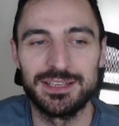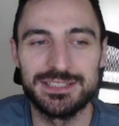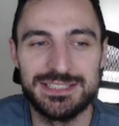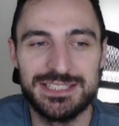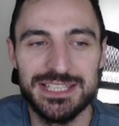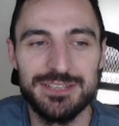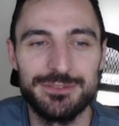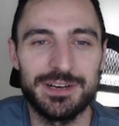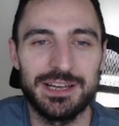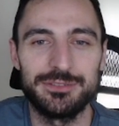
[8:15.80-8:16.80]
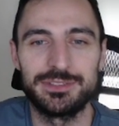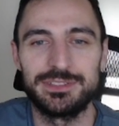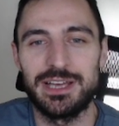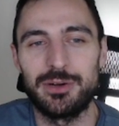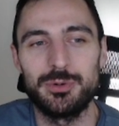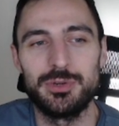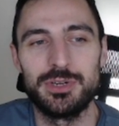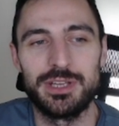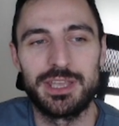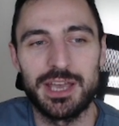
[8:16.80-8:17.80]
D5 now
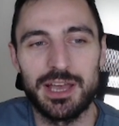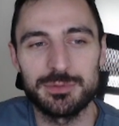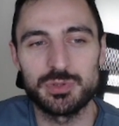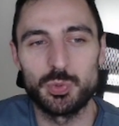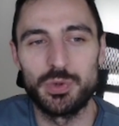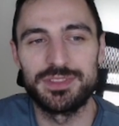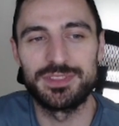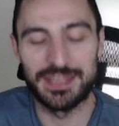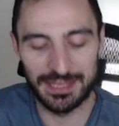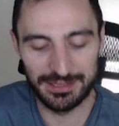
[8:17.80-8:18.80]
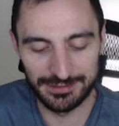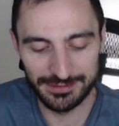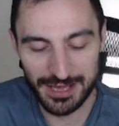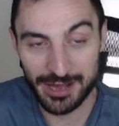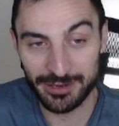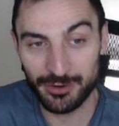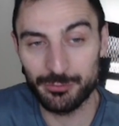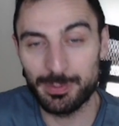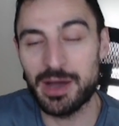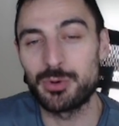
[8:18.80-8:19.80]
comes with a lot of
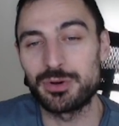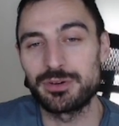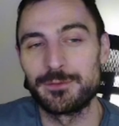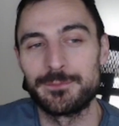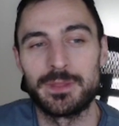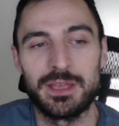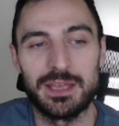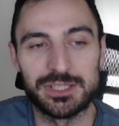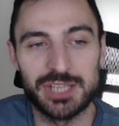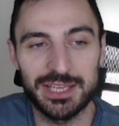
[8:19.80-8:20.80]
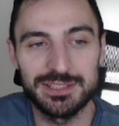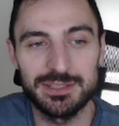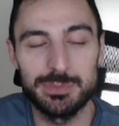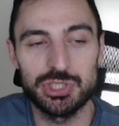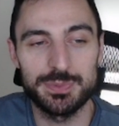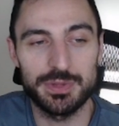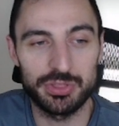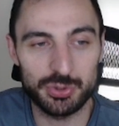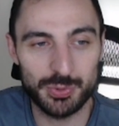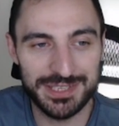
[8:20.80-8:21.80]
power. Attacking the bishop,
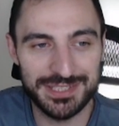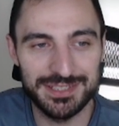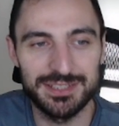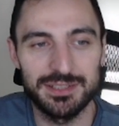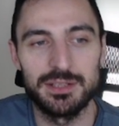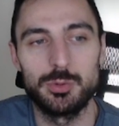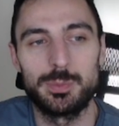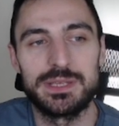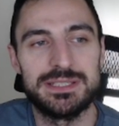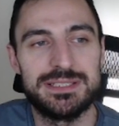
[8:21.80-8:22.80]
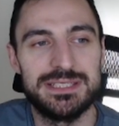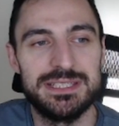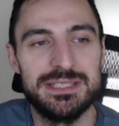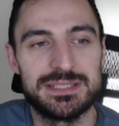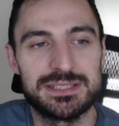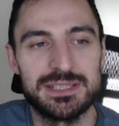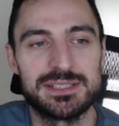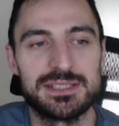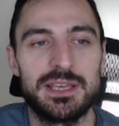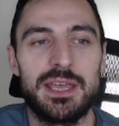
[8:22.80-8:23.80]
threatening to play D6,
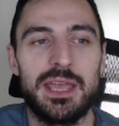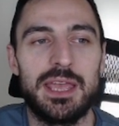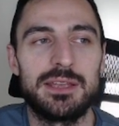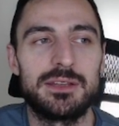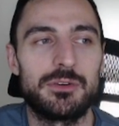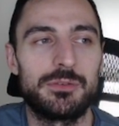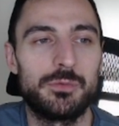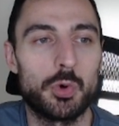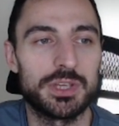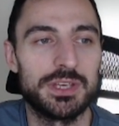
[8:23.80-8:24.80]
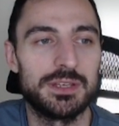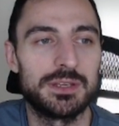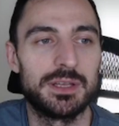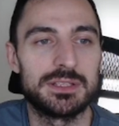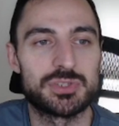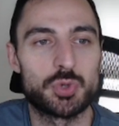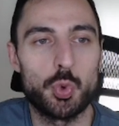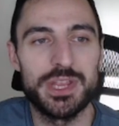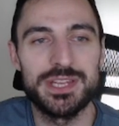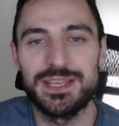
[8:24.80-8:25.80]
and forking his
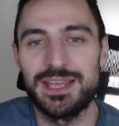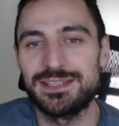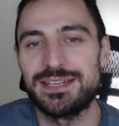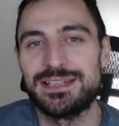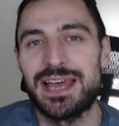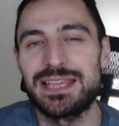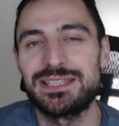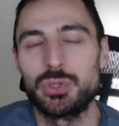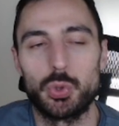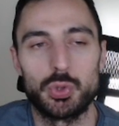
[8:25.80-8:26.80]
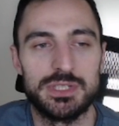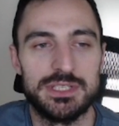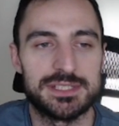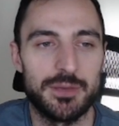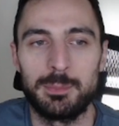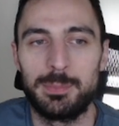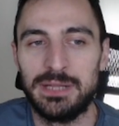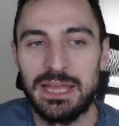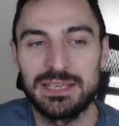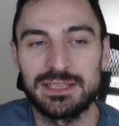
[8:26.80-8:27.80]
queen and the knight on E7.
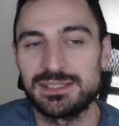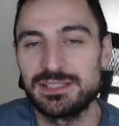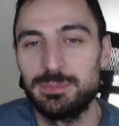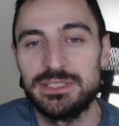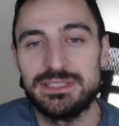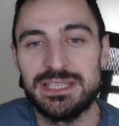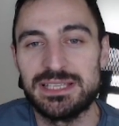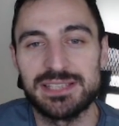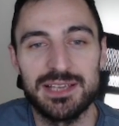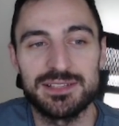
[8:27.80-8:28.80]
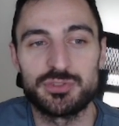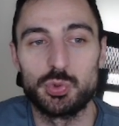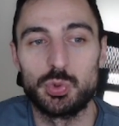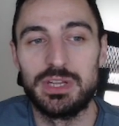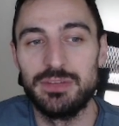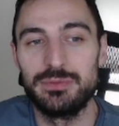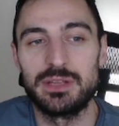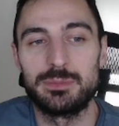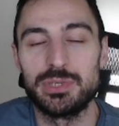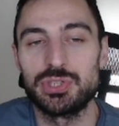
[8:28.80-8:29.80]
Black simply decides to leave that
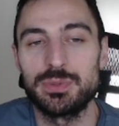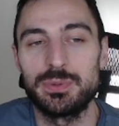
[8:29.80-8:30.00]
bishop